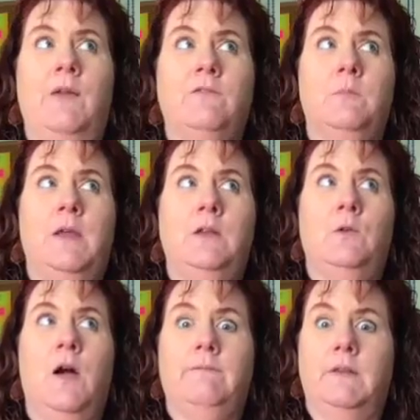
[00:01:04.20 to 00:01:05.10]
for my new
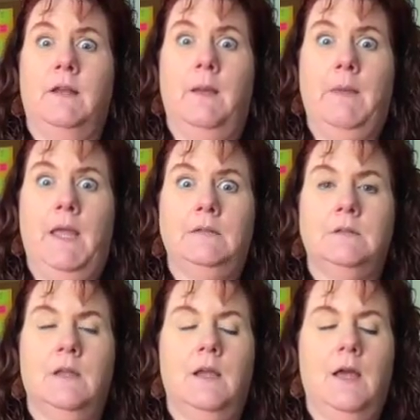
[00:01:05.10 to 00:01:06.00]
coffee to come in.
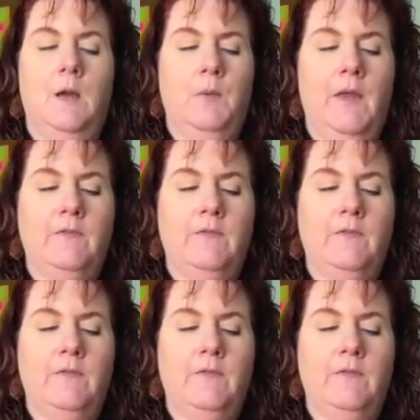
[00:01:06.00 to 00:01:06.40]
We have